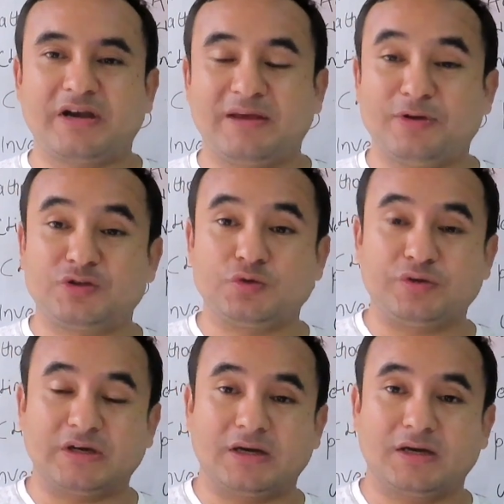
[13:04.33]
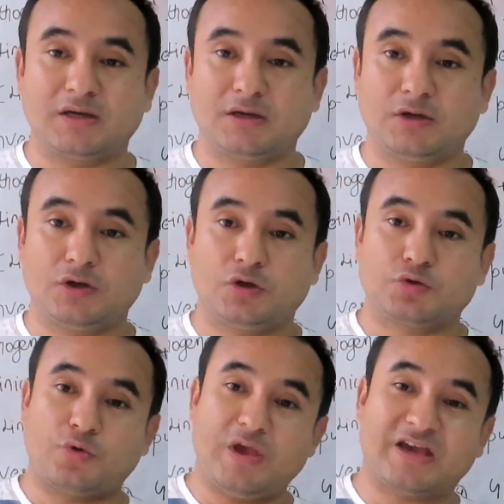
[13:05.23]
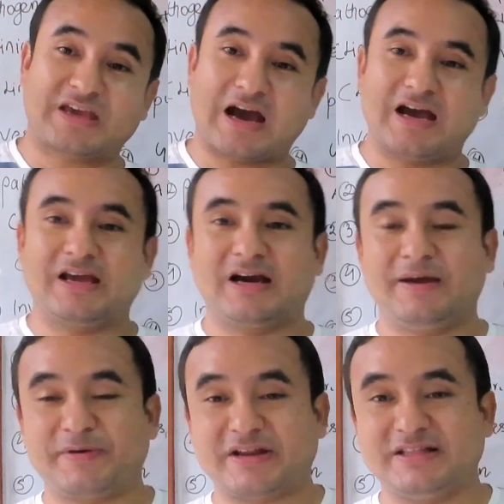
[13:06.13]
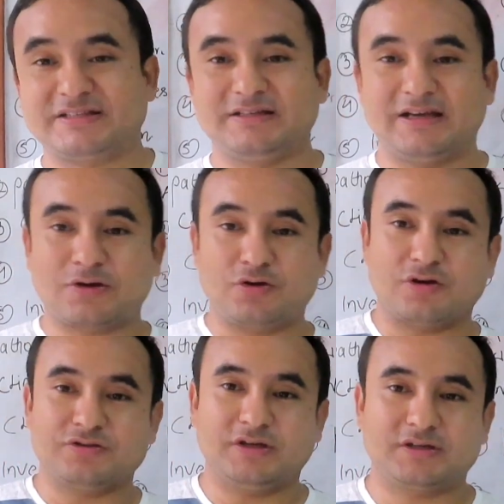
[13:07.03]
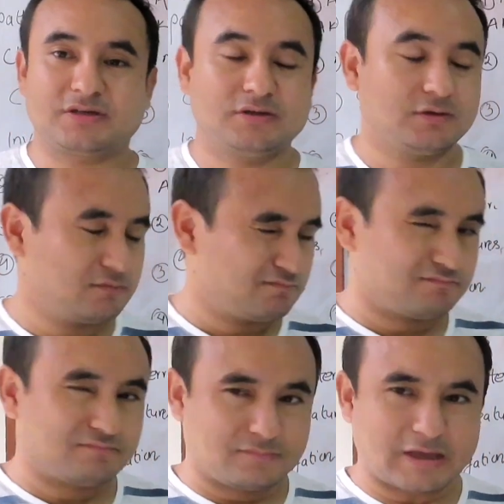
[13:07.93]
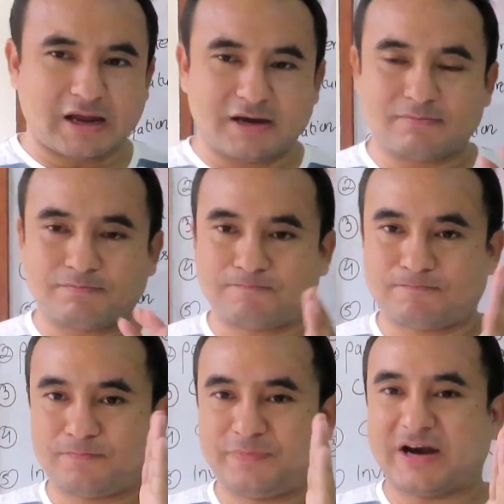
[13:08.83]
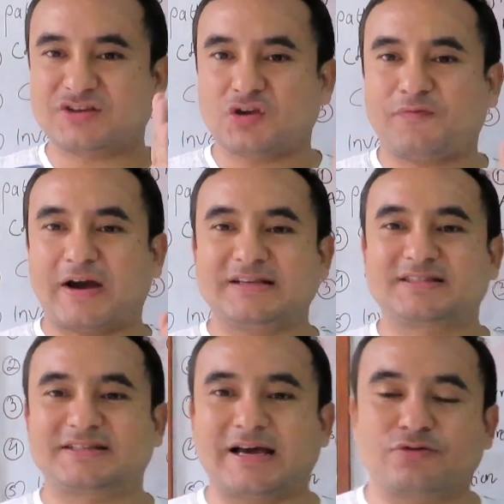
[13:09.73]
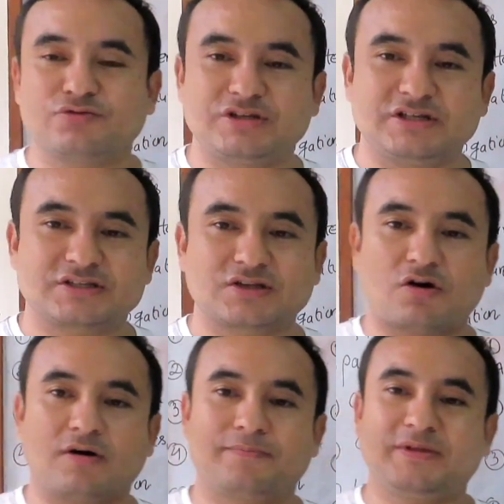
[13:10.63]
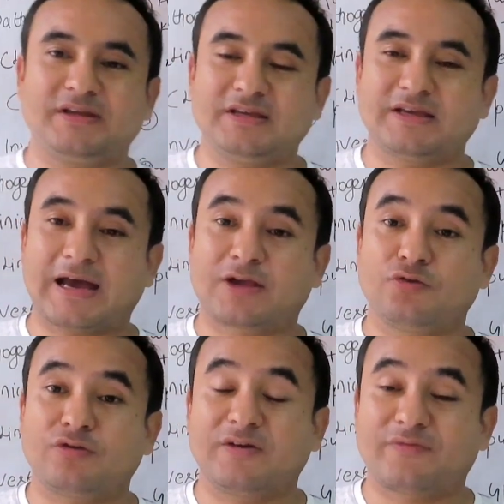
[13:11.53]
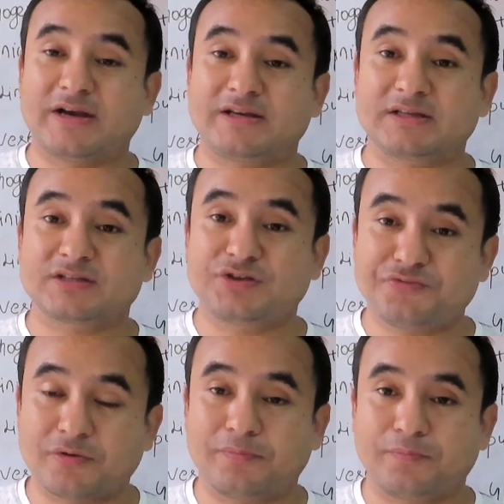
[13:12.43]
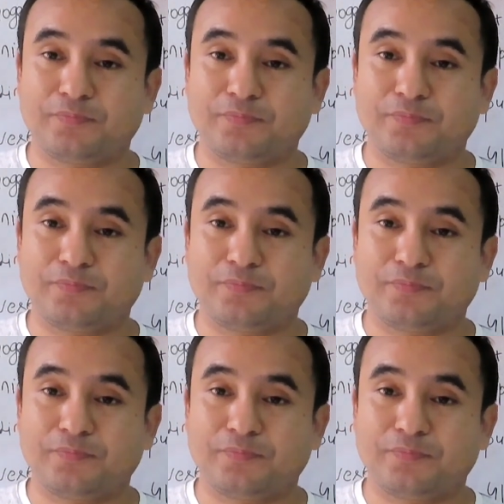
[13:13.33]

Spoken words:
and hematuria, so AKI, hypertension, acute onset, then that suffices the diagnosis of the acute nephritic syndrome.